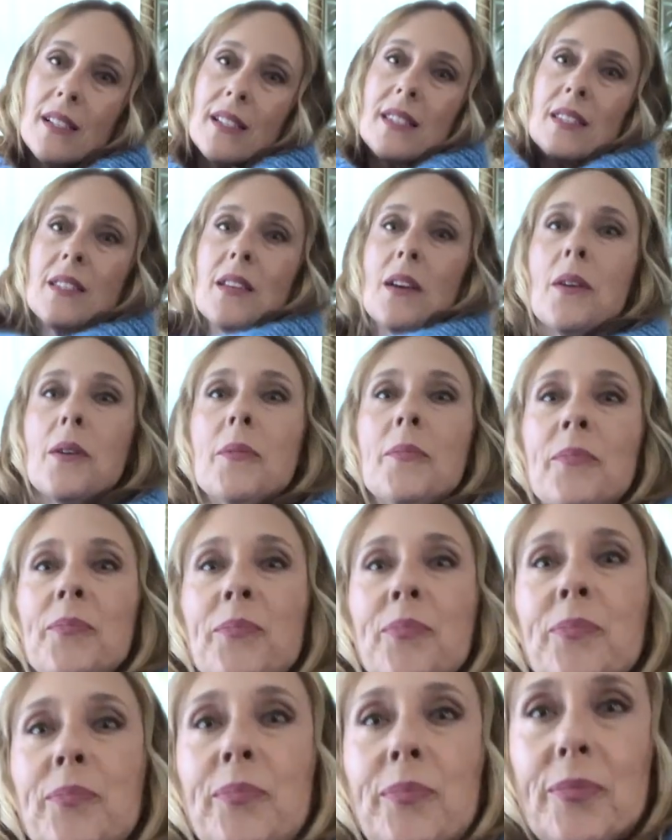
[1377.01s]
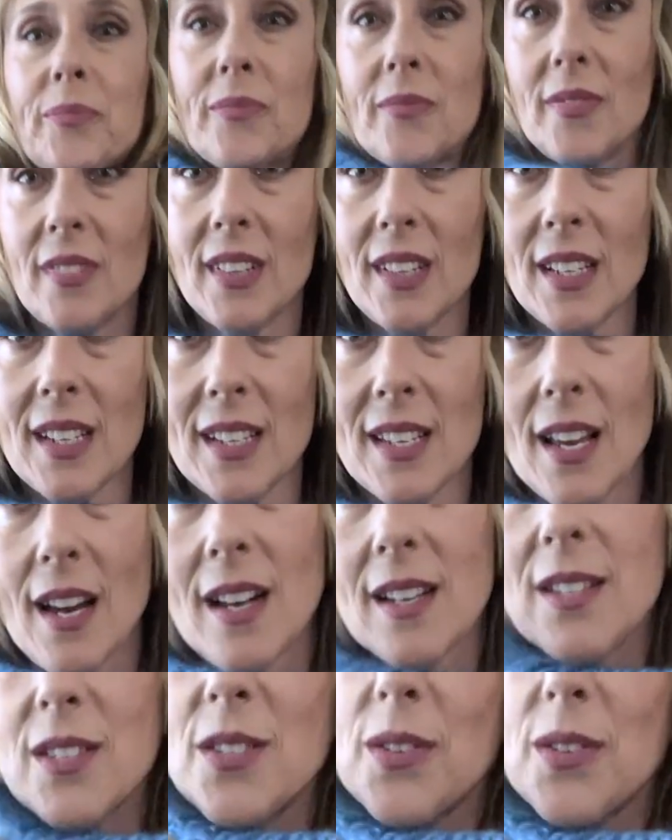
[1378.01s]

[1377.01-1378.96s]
So, yeah, so